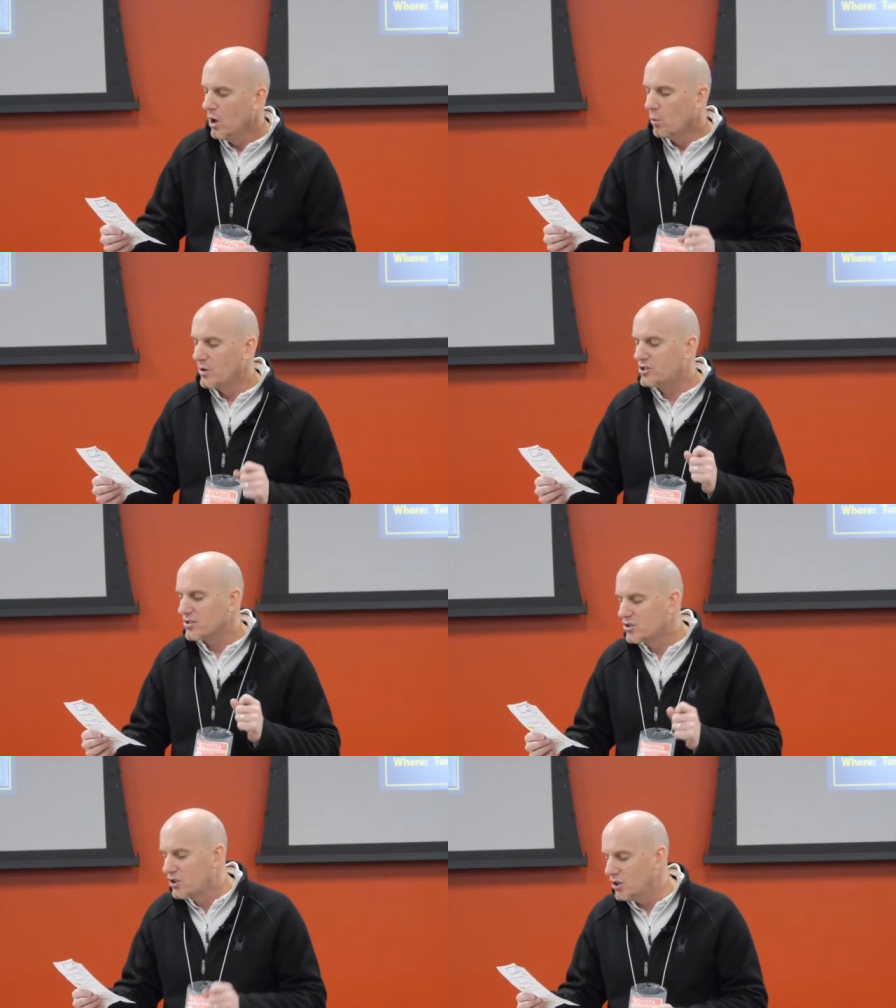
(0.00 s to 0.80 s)
which
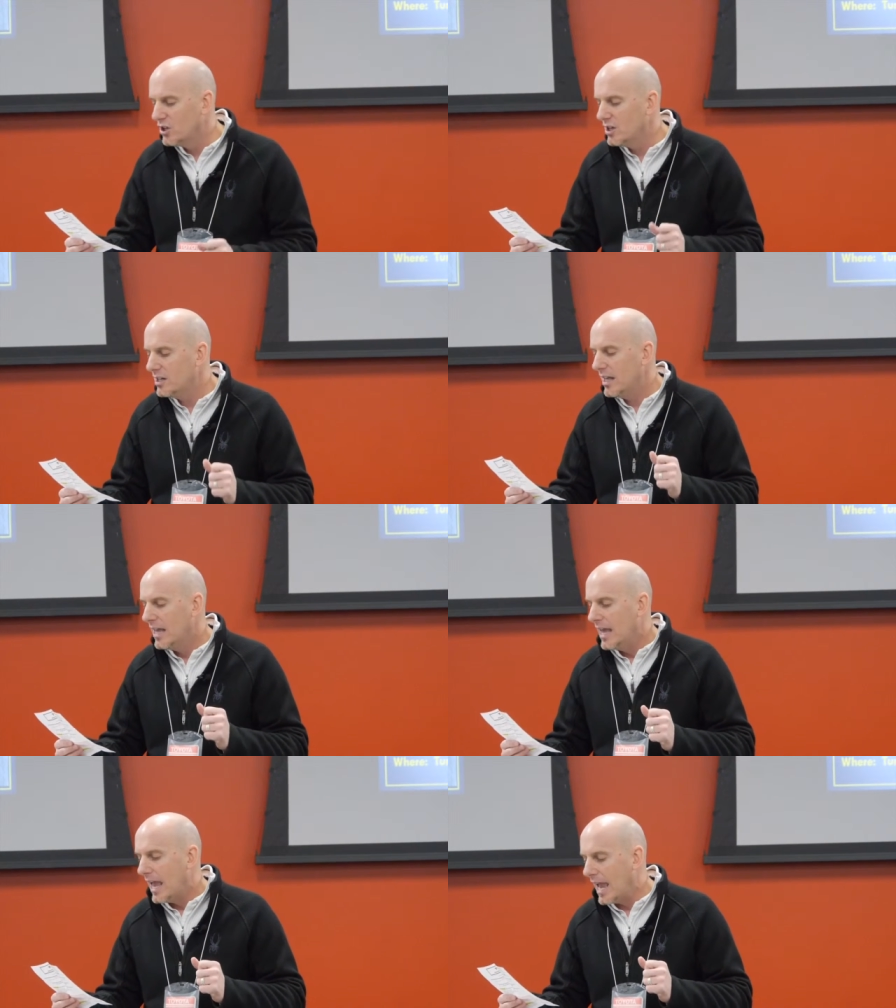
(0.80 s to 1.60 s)
is good
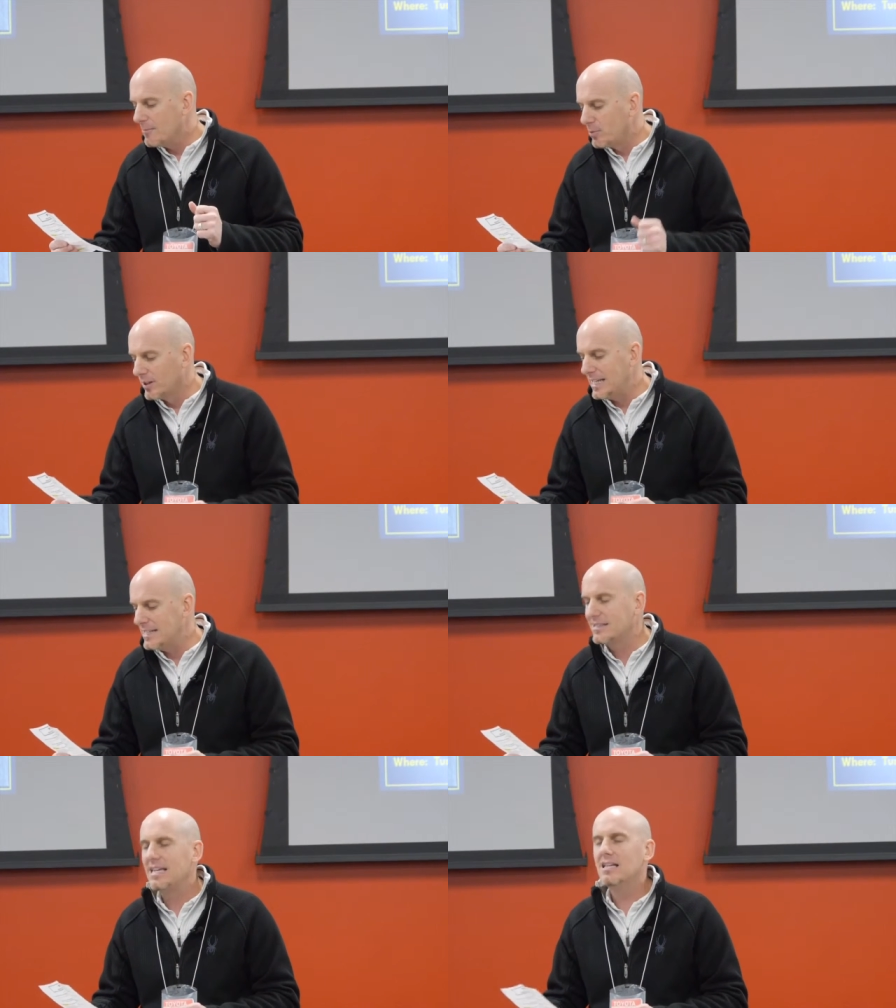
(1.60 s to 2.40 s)
and
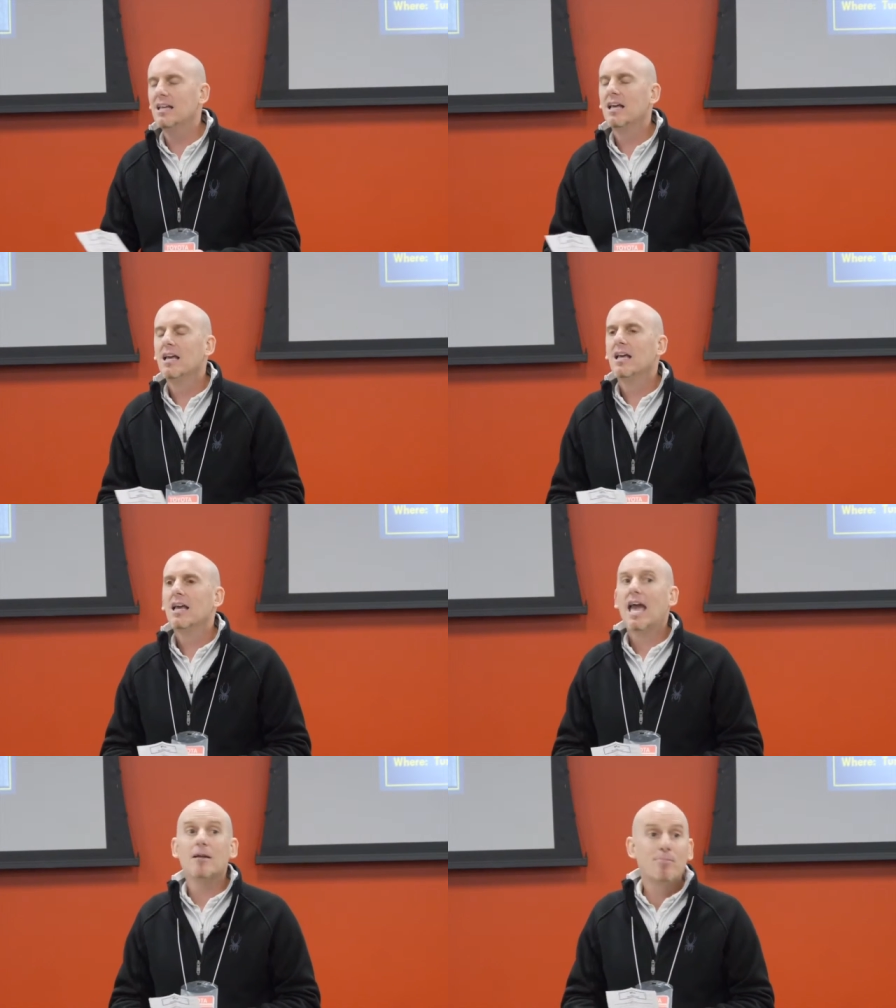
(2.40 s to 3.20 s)
pleasing
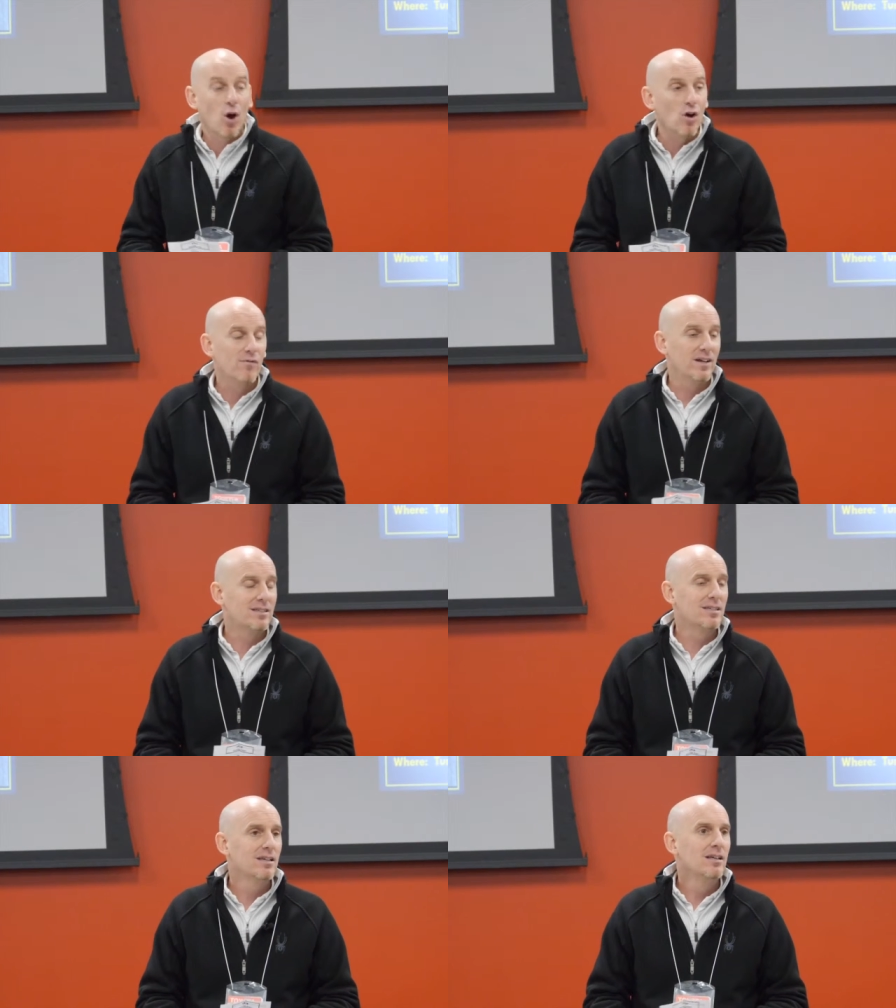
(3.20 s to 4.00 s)
and
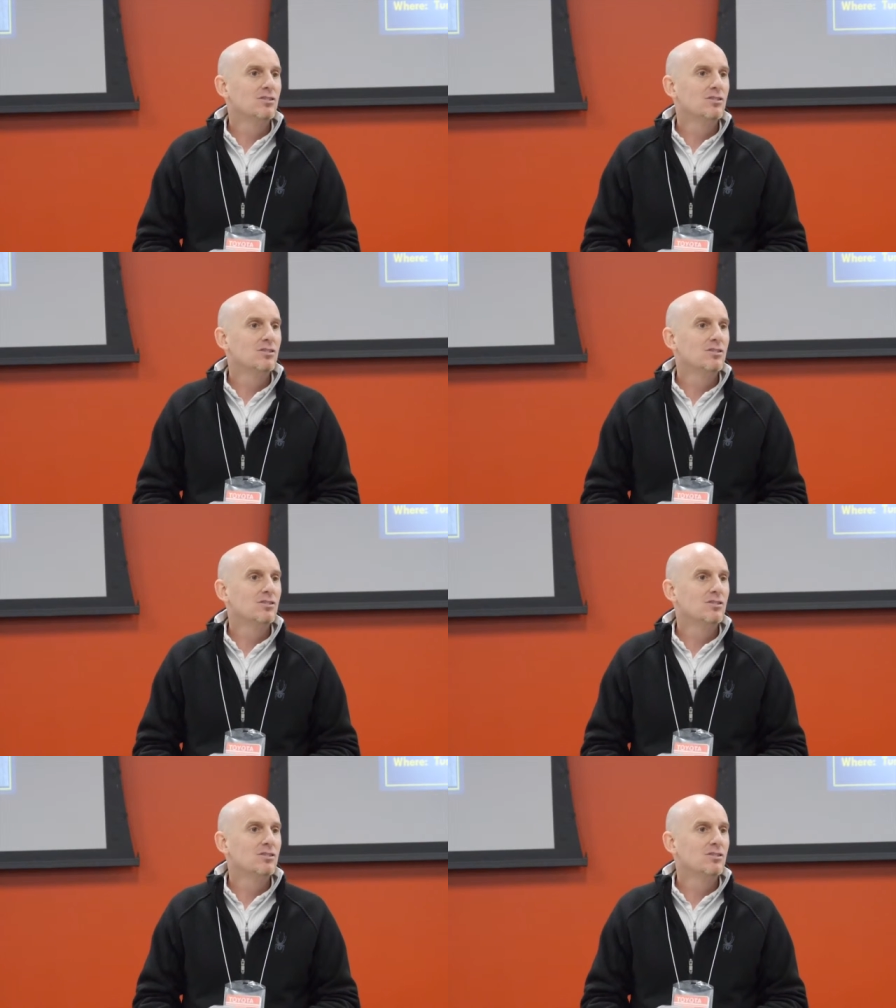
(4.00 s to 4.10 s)
perfect.